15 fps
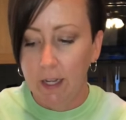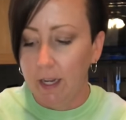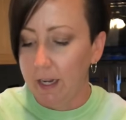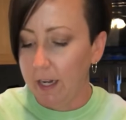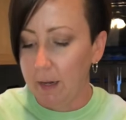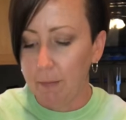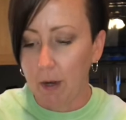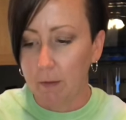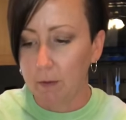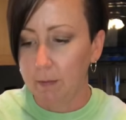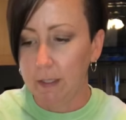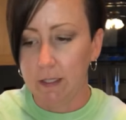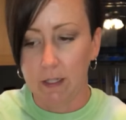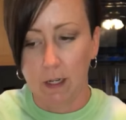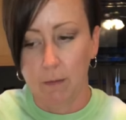And I
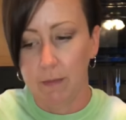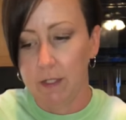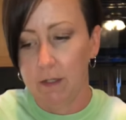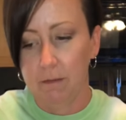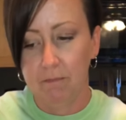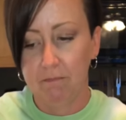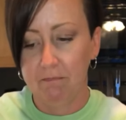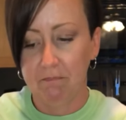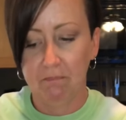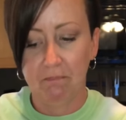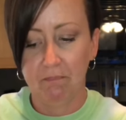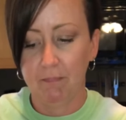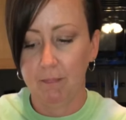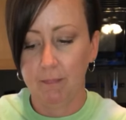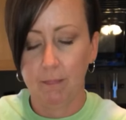probably dumped
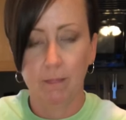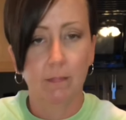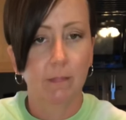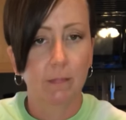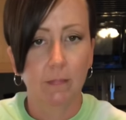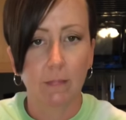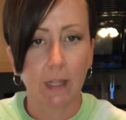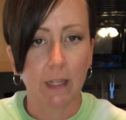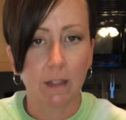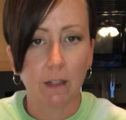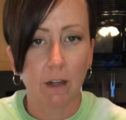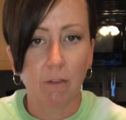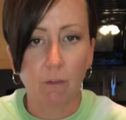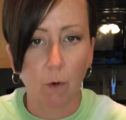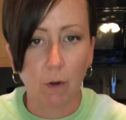like
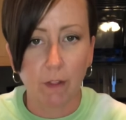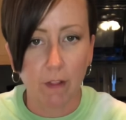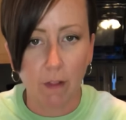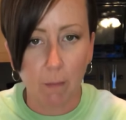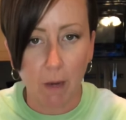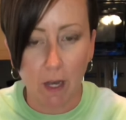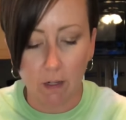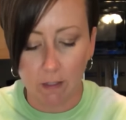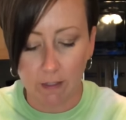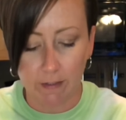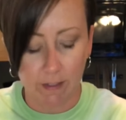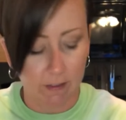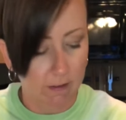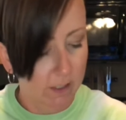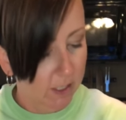1/4 of the bottle in
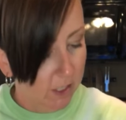there.